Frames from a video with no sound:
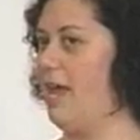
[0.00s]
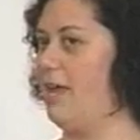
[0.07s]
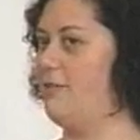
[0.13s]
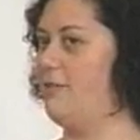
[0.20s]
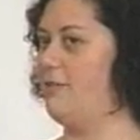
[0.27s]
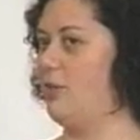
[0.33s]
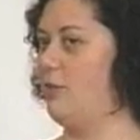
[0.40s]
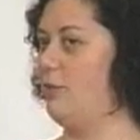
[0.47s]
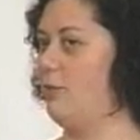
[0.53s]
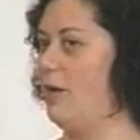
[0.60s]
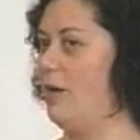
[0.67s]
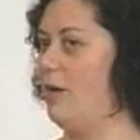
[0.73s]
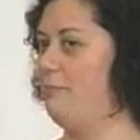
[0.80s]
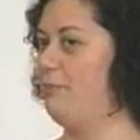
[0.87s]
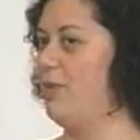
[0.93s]
that had
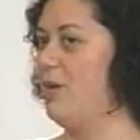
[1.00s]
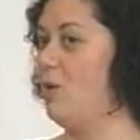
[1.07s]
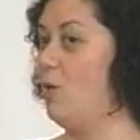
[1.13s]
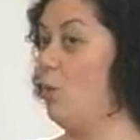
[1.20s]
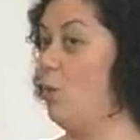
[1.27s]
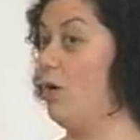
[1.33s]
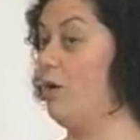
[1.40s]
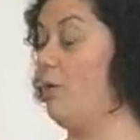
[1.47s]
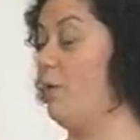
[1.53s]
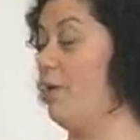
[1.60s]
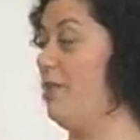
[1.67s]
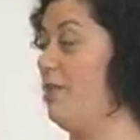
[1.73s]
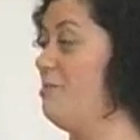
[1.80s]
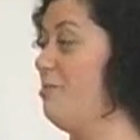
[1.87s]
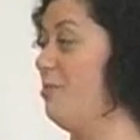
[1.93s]
to work
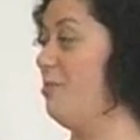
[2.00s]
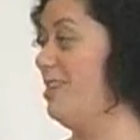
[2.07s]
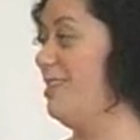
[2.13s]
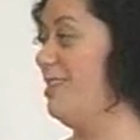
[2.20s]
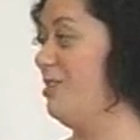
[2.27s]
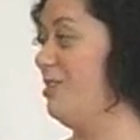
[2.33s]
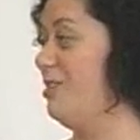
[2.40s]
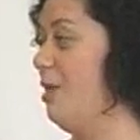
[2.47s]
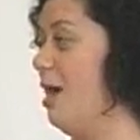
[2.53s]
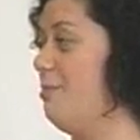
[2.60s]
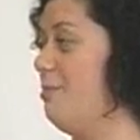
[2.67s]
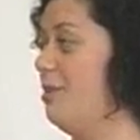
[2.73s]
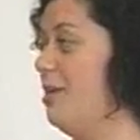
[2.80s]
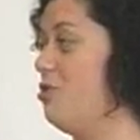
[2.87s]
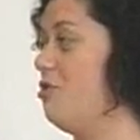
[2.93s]
with embracing a new
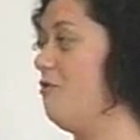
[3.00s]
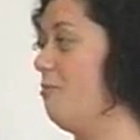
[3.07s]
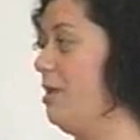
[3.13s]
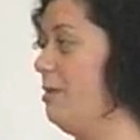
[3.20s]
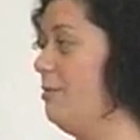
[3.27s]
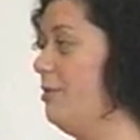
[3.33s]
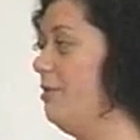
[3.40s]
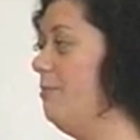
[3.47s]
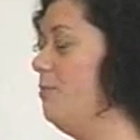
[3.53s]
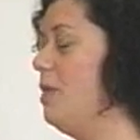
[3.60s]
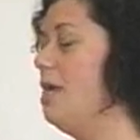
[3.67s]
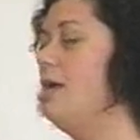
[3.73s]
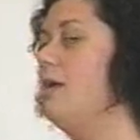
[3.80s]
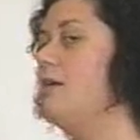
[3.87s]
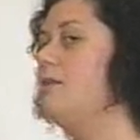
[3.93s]
population of people.
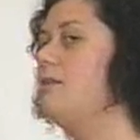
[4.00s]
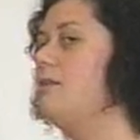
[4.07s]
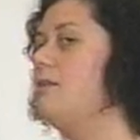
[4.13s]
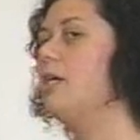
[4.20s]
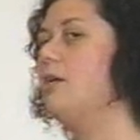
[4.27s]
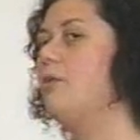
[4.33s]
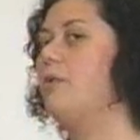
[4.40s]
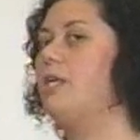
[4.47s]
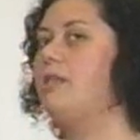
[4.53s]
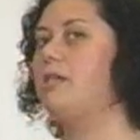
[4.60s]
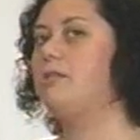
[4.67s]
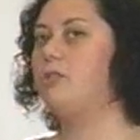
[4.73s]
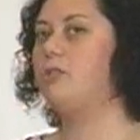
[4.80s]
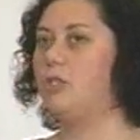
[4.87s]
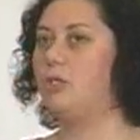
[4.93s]
So we're going to read
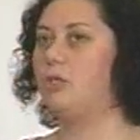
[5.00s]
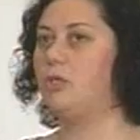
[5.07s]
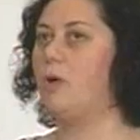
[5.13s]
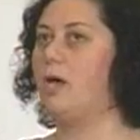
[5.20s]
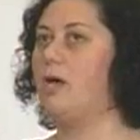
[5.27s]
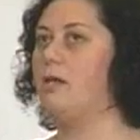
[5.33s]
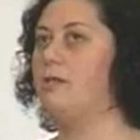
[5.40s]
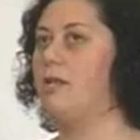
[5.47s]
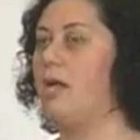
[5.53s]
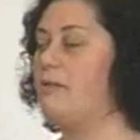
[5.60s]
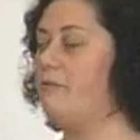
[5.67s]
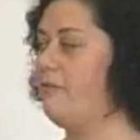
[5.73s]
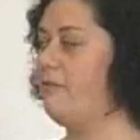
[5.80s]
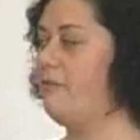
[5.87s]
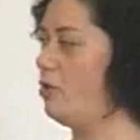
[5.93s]
these two
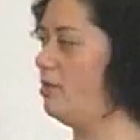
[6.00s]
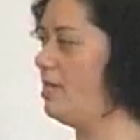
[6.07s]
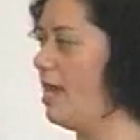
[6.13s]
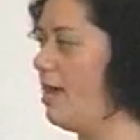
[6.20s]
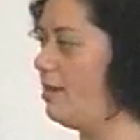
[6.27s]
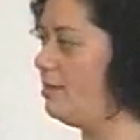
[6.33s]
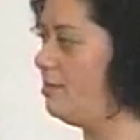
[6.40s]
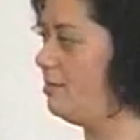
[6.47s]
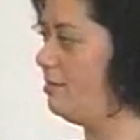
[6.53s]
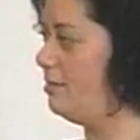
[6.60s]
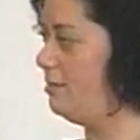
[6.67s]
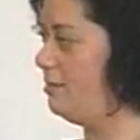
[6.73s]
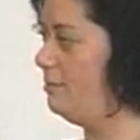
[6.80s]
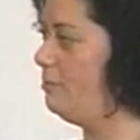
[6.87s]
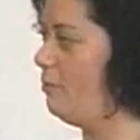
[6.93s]
nonfiction
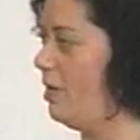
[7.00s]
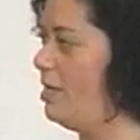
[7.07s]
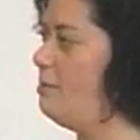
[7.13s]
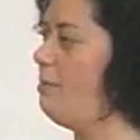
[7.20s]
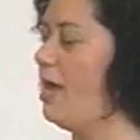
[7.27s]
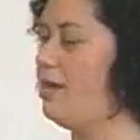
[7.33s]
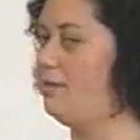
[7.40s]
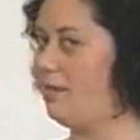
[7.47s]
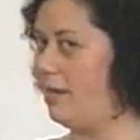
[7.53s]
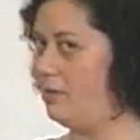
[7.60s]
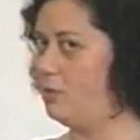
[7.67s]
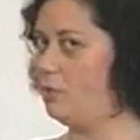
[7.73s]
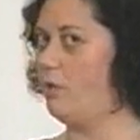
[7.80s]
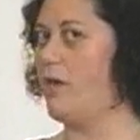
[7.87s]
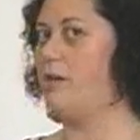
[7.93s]
texts written by a
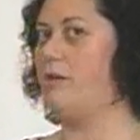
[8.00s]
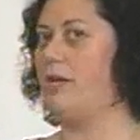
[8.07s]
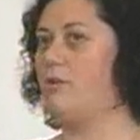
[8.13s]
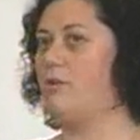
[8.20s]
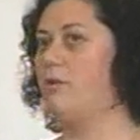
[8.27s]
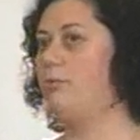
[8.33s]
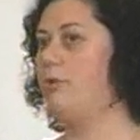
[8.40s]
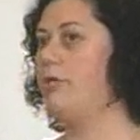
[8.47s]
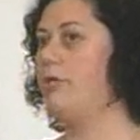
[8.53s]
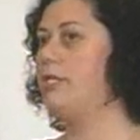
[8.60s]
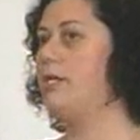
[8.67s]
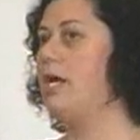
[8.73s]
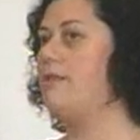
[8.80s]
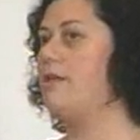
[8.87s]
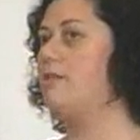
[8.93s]
science writer and a
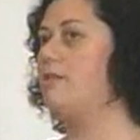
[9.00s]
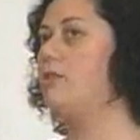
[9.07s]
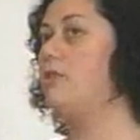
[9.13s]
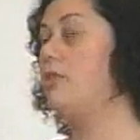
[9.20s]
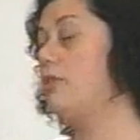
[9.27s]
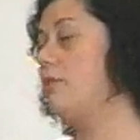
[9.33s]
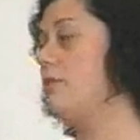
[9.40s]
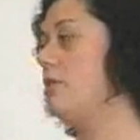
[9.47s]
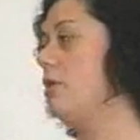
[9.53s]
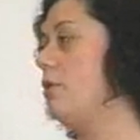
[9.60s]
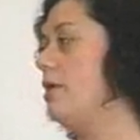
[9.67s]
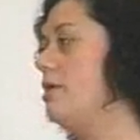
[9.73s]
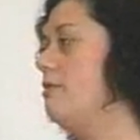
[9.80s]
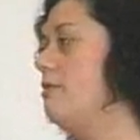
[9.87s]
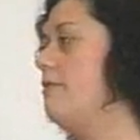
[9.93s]
reporter, and then students are
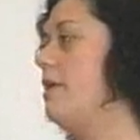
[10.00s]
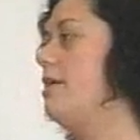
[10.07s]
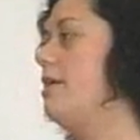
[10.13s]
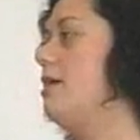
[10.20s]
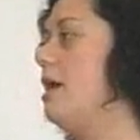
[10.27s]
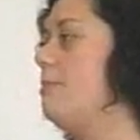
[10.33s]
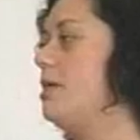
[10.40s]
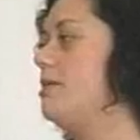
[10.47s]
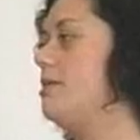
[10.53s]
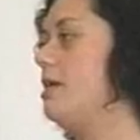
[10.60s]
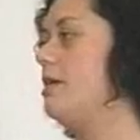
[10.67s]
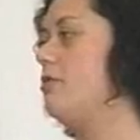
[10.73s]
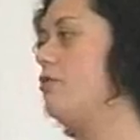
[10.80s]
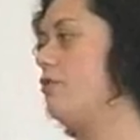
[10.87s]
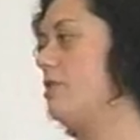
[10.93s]
going to find topics
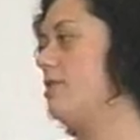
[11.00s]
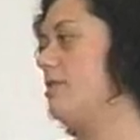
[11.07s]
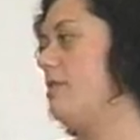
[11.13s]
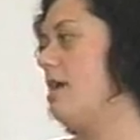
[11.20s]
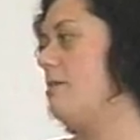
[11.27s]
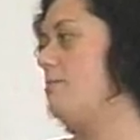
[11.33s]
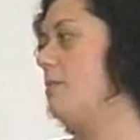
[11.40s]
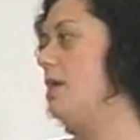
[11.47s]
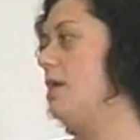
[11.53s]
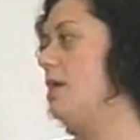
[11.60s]
that interest them